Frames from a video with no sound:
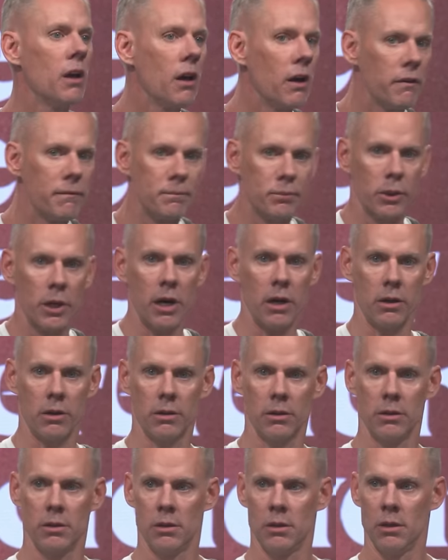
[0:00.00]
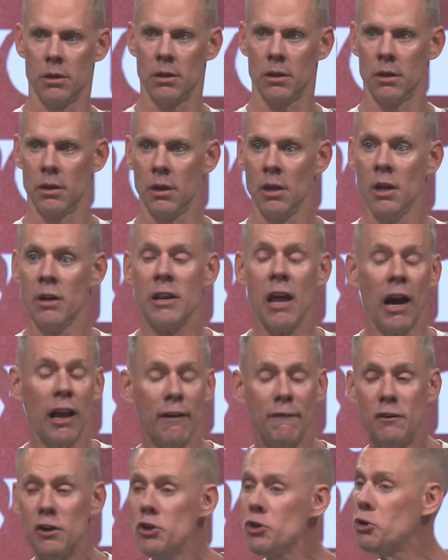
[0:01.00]
of prayer. Now,
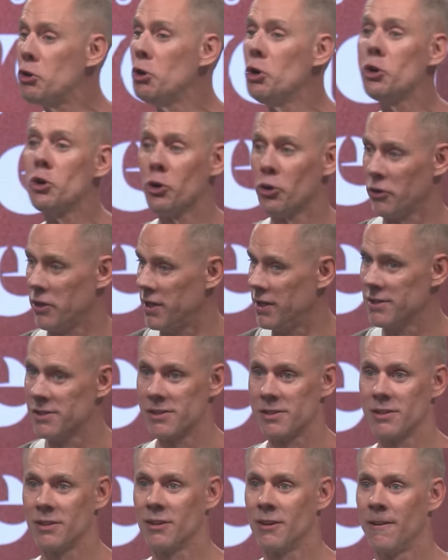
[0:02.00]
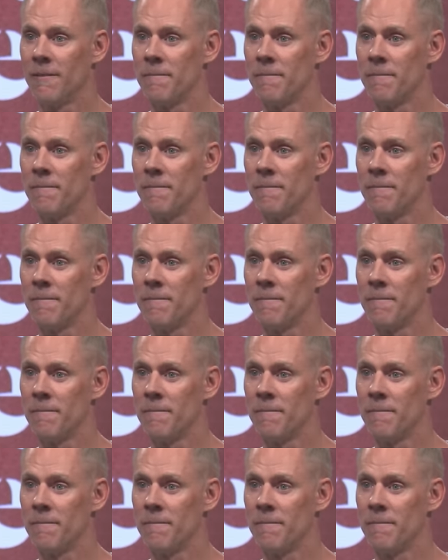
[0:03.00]
if you Google this,